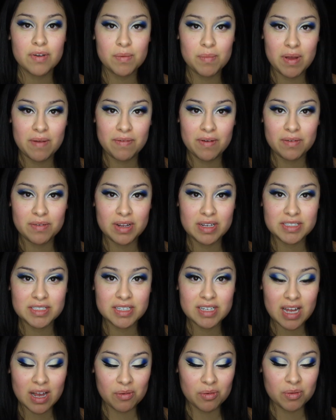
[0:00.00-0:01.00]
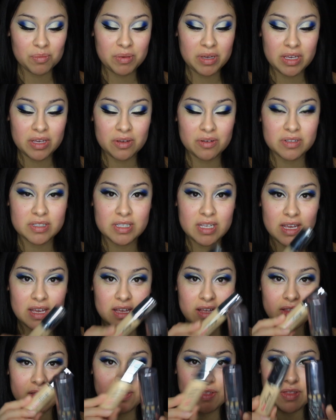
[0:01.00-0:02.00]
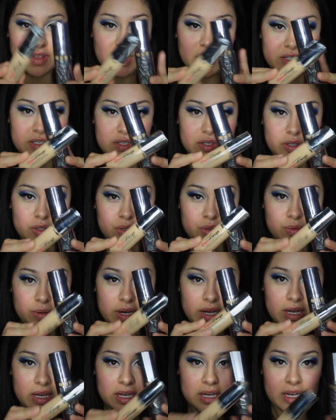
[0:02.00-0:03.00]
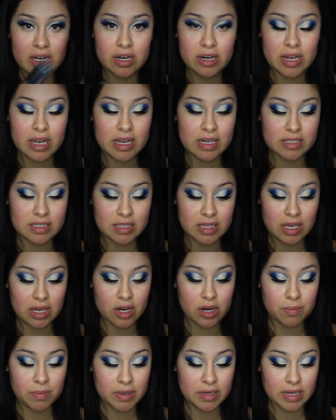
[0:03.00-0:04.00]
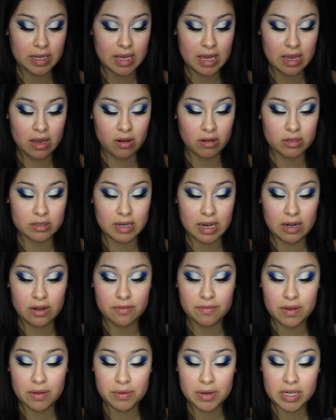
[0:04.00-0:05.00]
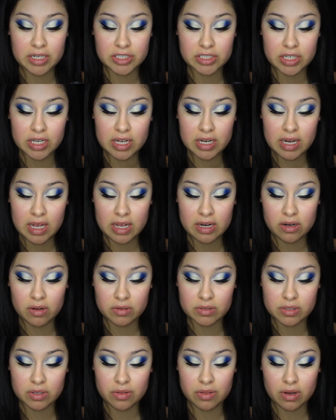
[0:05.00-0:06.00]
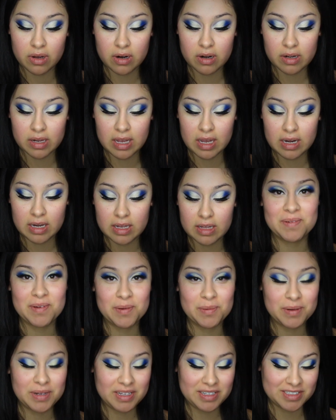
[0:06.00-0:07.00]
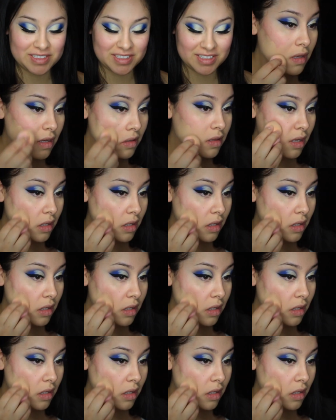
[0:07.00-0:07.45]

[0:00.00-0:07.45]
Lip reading: For my foundation, I will be using these two right here. It's the Urban Decay All Nighter Foundation and also the Hard Candy Foundation.